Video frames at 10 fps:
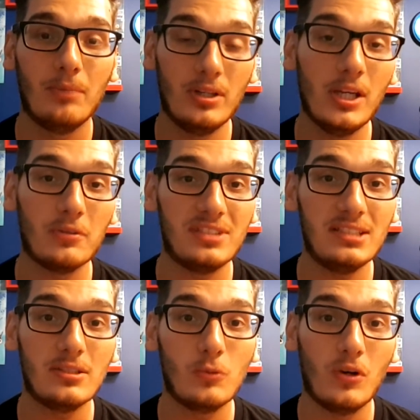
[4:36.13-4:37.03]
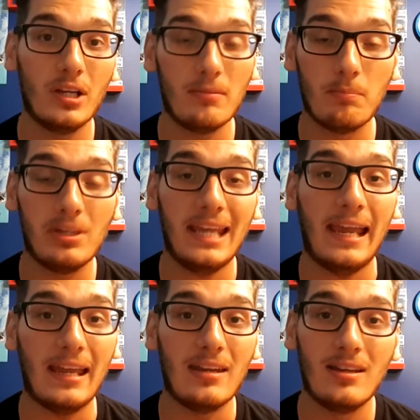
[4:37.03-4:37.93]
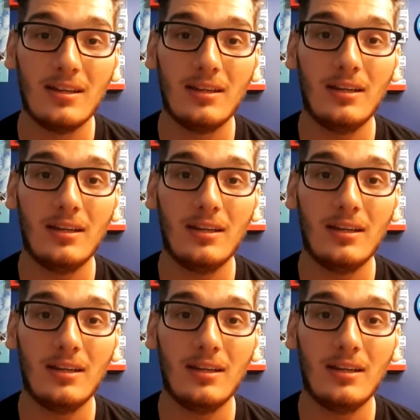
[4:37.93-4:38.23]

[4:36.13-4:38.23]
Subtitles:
But no, Season 1 began